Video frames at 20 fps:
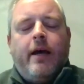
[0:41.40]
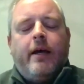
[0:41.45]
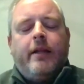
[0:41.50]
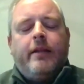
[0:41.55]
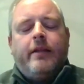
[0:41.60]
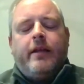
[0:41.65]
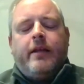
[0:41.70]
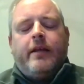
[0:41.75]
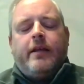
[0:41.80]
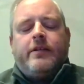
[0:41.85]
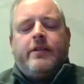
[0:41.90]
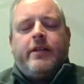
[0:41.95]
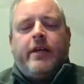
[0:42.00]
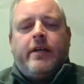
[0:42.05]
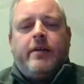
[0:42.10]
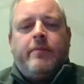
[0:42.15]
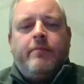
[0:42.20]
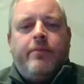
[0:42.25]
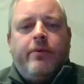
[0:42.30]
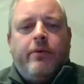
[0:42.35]
and the
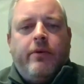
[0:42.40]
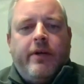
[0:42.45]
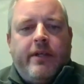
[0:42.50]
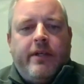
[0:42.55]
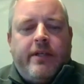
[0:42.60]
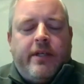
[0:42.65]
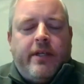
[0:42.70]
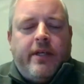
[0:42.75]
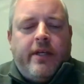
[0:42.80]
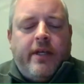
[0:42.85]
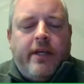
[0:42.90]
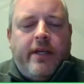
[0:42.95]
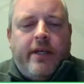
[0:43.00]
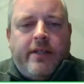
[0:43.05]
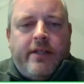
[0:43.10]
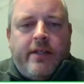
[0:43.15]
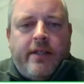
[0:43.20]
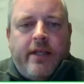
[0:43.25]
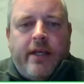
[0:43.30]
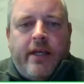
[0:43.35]
second point
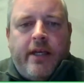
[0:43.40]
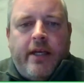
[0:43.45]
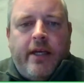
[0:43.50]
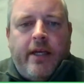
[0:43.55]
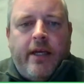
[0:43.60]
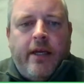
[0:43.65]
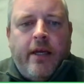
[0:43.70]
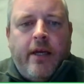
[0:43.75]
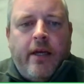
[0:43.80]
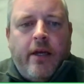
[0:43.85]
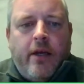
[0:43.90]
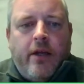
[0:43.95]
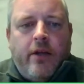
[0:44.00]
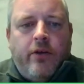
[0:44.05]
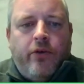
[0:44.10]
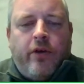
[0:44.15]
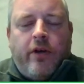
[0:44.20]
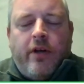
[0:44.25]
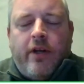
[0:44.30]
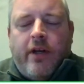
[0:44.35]
is the
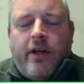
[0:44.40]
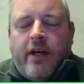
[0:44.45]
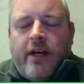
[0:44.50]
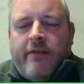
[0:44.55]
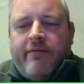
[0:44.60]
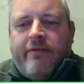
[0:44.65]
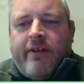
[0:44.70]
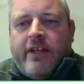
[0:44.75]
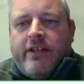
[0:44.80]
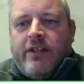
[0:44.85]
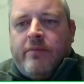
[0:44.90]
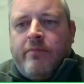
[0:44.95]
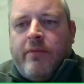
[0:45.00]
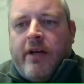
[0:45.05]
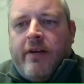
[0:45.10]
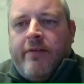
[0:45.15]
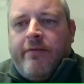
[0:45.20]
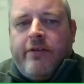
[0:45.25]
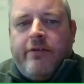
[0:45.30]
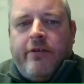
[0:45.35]
Nuclear Advanced
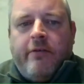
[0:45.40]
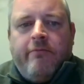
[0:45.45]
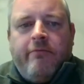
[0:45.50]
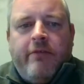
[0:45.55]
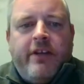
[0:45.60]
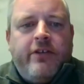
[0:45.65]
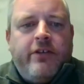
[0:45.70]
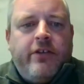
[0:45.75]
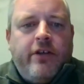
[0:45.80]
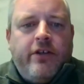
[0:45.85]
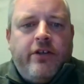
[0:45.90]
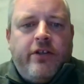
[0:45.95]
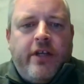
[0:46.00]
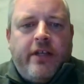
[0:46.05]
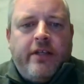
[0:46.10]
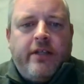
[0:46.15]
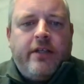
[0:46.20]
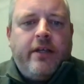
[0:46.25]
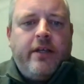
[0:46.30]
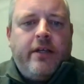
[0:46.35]
Manufacturing Research
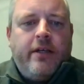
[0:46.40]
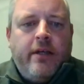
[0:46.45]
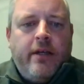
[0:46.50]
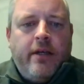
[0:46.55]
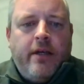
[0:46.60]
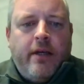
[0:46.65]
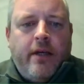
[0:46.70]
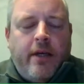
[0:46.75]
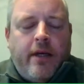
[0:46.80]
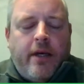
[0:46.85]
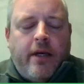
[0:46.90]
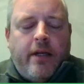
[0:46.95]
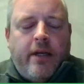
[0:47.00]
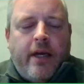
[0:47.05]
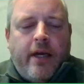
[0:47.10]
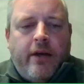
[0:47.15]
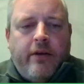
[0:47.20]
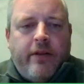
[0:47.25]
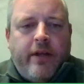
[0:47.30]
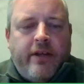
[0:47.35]
Centre
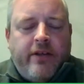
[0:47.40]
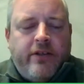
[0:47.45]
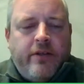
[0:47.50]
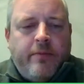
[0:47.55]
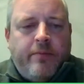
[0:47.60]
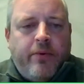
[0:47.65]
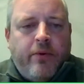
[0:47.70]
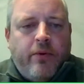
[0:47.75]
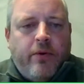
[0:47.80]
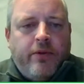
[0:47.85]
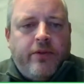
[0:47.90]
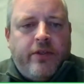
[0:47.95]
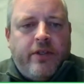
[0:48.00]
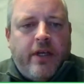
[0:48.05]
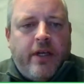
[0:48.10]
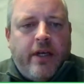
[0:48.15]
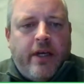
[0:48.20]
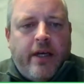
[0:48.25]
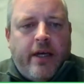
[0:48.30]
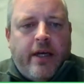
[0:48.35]
and how they support
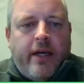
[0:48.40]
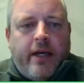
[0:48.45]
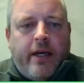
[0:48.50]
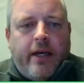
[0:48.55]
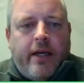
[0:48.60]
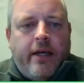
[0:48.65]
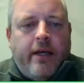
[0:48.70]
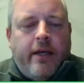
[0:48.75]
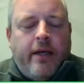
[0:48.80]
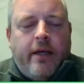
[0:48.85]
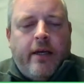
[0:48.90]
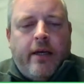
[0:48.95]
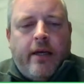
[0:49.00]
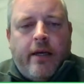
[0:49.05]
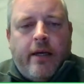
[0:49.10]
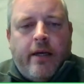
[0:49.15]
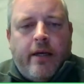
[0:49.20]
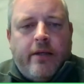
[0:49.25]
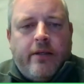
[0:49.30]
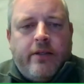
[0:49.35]

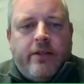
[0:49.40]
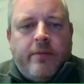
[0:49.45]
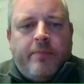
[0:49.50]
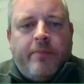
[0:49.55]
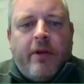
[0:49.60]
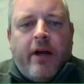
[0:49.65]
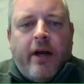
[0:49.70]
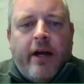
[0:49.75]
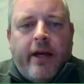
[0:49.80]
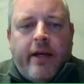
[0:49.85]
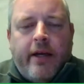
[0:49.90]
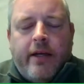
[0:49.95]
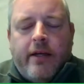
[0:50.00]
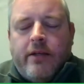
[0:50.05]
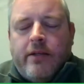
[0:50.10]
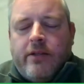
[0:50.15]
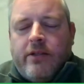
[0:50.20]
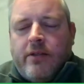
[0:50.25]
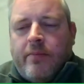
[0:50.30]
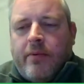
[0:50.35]

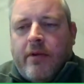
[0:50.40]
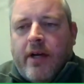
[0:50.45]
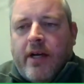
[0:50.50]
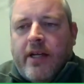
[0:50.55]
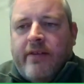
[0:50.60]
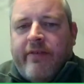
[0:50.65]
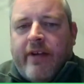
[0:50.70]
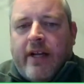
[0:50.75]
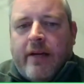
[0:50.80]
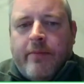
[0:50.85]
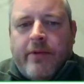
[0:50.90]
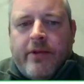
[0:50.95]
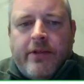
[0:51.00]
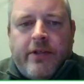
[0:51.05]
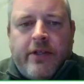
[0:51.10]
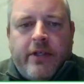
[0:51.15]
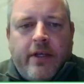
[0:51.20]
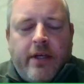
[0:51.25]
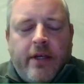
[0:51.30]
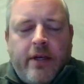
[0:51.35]
supplier and supplier
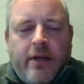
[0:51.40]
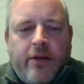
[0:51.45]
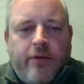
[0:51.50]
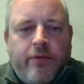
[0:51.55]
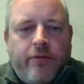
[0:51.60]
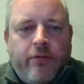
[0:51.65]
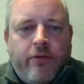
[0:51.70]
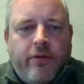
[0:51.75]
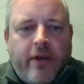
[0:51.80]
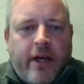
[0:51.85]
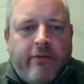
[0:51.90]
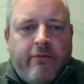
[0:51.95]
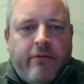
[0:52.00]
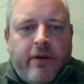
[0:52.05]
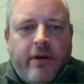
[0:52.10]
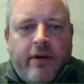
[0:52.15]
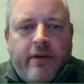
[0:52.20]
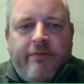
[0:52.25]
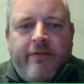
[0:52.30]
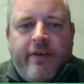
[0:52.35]
development through
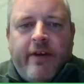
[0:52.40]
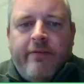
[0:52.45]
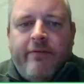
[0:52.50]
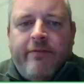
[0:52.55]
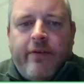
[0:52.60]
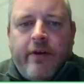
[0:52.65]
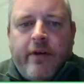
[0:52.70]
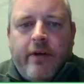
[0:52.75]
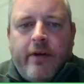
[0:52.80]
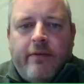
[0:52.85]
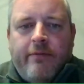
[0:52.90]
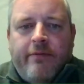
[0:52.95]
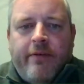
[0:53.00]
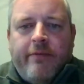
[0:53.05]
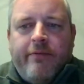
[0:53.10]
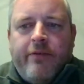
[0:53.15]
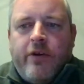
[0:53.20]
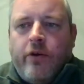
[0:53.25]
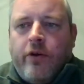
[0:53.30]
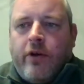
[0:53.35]
their Fit
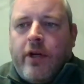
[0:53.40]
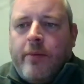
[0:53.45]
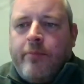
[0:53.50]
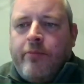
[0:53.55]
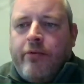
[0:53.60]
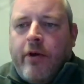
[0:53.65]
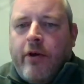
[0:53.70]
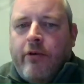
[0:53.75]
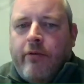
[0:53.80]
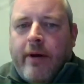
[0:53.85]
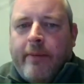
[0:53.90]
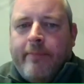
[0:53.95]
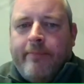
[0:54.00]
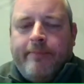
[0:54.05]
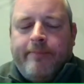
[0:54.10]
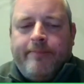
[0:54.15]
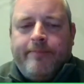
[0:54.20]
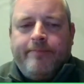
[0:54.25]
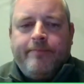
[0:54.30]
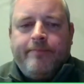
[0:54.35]
for Nuclear program.